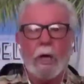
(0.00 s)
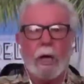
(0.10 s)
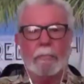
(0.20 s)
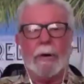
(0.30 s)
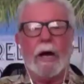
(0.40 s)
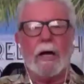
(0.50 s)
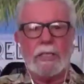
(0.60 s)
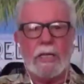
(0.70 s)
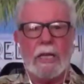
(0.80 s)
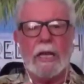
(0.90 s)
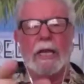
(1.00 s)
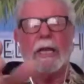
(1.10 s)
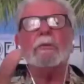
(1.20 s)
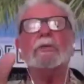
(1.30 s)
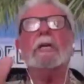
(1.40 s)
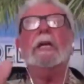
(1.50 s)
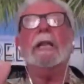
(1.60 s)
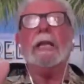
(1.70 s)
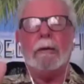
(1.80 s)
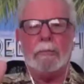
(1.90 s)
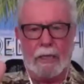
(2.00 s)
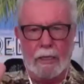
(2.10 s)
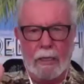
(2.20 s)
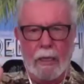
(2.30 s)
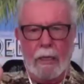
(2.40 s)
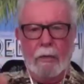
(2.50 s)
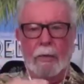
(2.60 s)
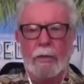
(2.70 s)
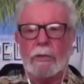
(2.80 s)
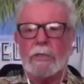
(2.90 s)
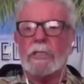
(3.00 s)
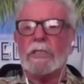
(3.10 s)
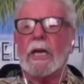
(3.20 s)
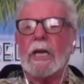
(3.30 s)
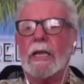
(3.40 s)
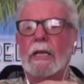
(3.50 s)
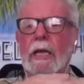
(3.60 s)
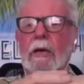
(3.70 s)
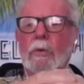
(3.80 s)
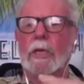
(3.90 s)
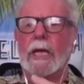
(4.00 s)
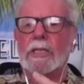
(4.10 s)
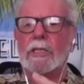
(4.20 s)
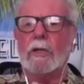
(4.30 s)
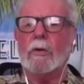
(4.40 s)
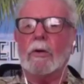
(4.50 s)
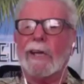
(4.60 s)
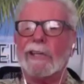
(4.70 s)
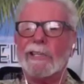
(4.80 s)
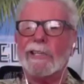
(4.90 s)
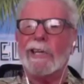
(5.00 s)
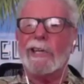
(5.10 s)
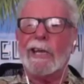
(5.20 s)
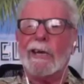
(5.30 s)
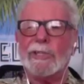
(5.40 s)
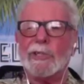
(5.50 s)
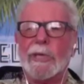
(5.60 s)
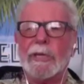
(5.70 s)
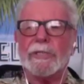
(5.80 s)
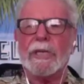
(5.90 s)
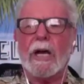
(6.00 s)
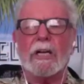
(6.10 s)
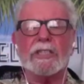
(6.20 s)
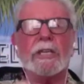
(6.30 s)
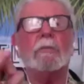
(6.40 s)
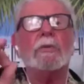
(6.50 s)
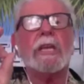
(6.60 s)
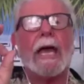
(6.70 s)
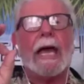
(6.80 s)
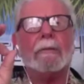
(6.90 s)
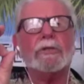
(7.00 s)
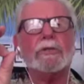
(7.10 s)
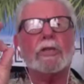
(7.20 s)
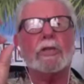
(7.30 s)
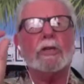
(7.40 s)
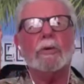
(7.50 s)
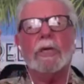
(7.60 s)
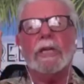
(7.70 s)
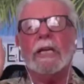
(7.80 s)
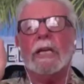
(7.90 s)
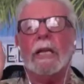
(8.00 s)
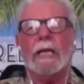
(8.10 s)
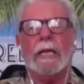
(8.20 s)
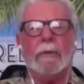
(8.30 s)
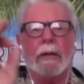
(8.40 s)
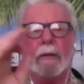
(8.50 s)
I parked it in there, and it was gleaming. We used to say in the old days, it looked like a shilling up a sweep's arse. It was absolutely gleaming.